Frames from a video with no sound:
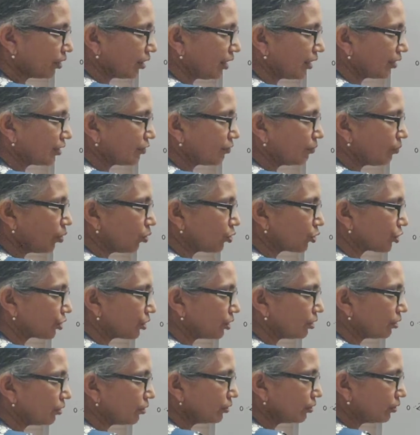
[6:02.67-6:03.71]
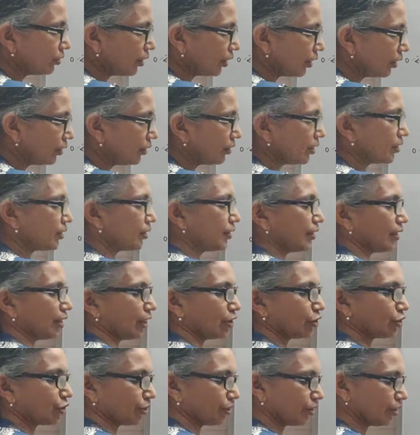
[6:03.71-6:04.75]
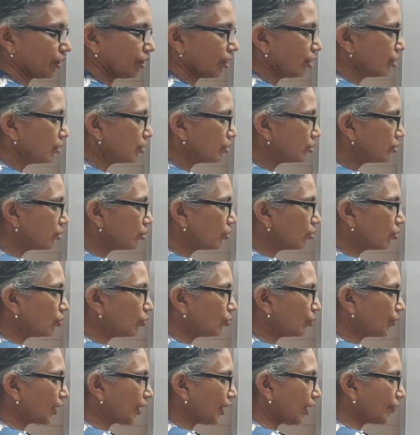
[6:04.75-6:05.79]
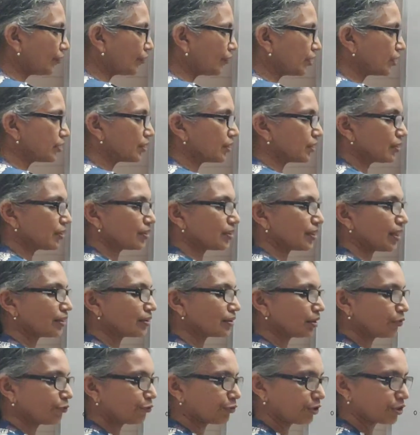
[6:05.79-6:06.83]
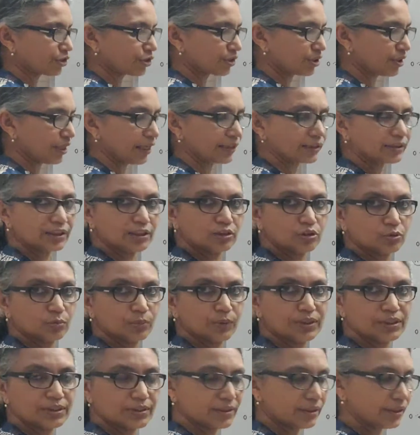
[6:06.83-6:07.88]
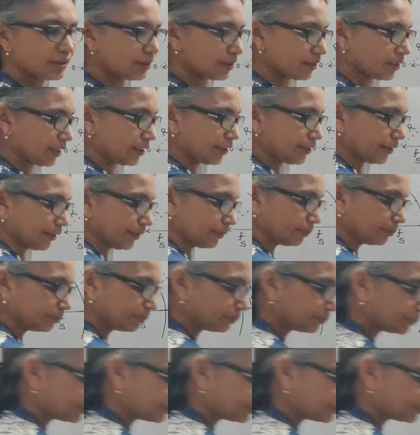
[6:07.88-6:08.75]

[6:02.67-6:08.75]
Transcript: relative motion in this direction. So we have this static friction acting towards the center.